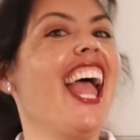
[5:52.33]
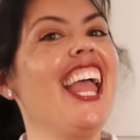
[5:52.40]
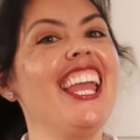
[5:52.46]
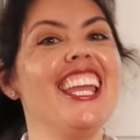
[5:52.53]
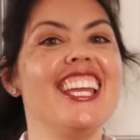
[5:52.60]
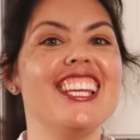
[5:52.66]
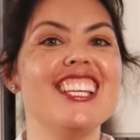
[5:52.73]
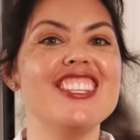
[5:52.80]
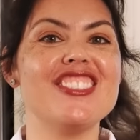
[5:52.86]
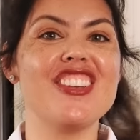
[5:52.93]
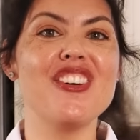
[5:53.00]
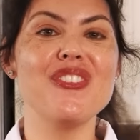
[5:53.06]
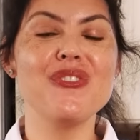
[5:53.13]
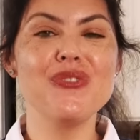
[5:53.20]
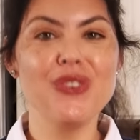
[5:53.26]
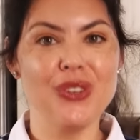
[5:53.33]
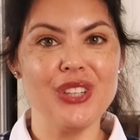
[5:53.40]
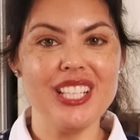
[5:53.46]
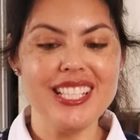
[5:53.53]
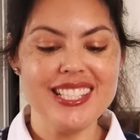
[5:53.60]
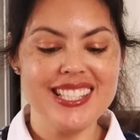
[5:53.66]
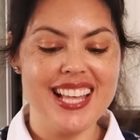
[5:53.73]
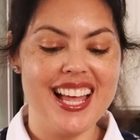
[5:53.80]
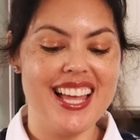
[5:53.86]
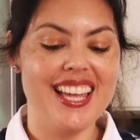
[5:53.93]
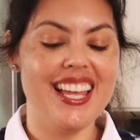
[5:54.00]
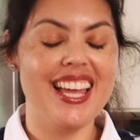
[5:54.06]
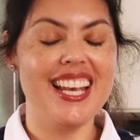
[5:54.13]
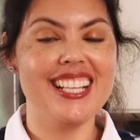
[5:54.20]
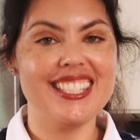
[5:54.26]
is fully
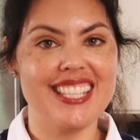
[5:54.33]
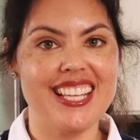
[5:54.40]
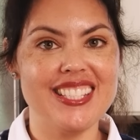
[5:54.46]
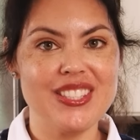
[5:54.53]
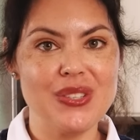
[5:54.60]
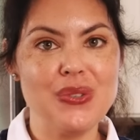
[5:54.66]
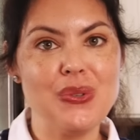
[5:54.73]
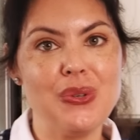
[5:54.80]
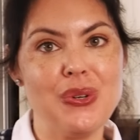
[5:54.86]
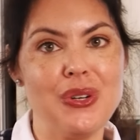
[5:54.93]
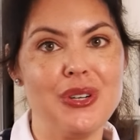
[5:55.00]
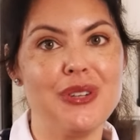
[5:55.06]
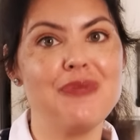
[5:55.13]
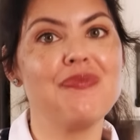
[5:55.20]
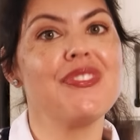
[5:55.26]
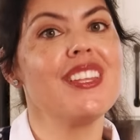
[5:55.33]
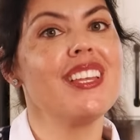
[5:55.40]
set and it's nice and cool.